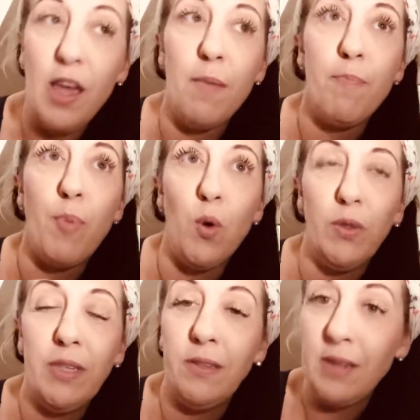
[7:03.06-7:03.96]

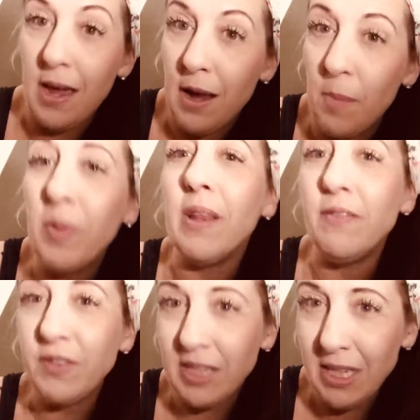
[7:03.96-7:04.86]
emboldened and
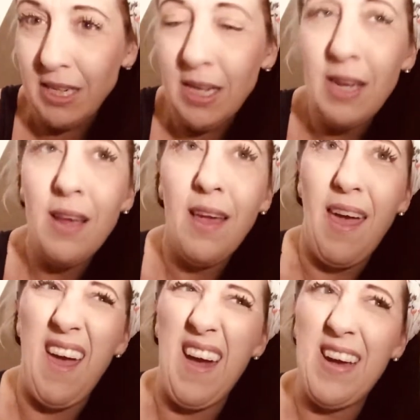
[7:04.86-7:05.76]
uplifted
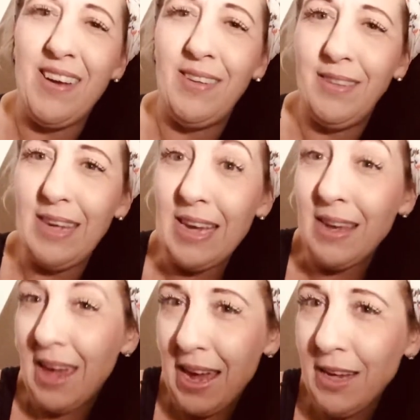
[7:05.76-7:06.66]
and
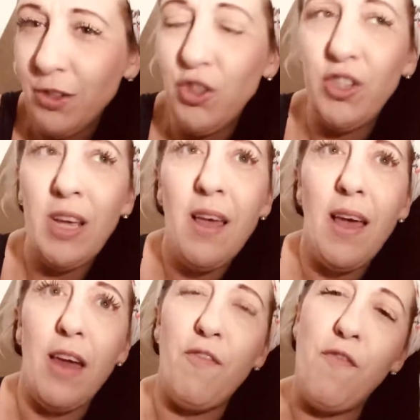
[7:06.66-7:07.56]
engaged,
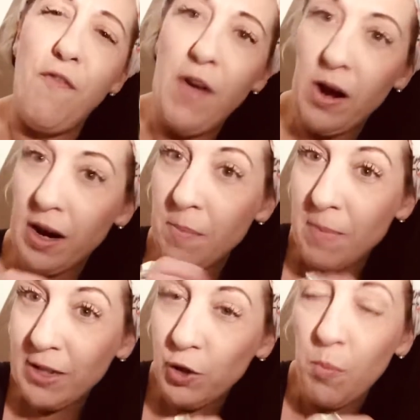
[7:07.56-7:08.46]
and very
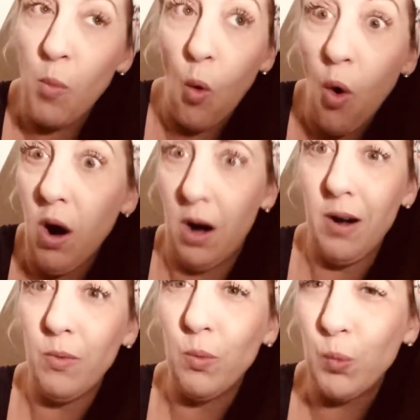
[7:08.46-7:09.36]
much
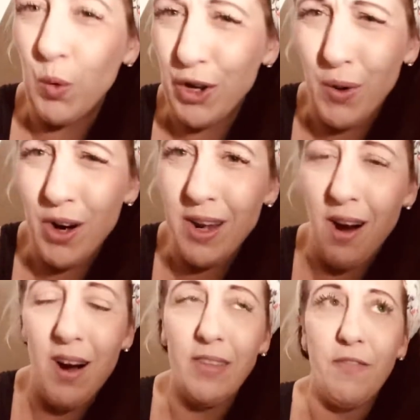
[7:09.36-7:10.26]
more where you already
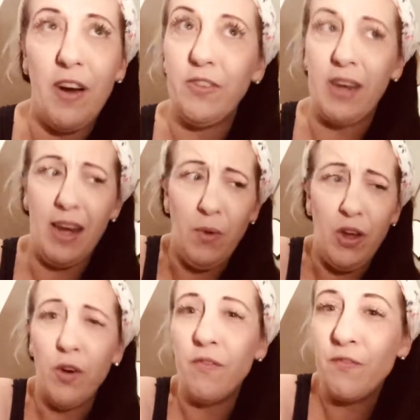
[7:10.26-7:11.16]
are as a fire sign anyway.
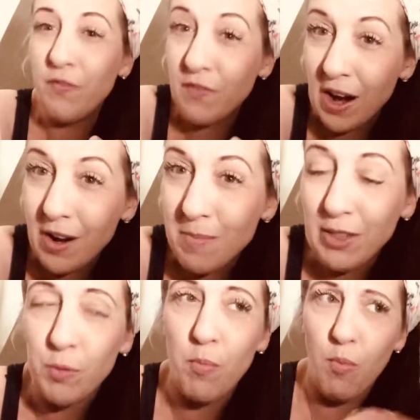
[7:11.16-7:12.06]
You're very
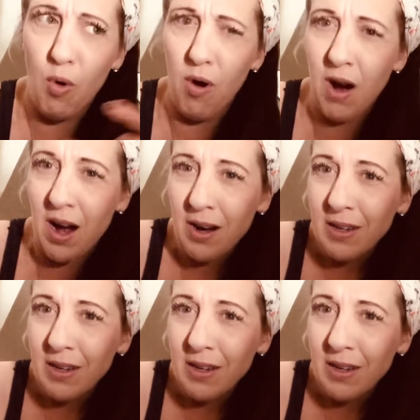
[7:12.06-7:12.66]
much more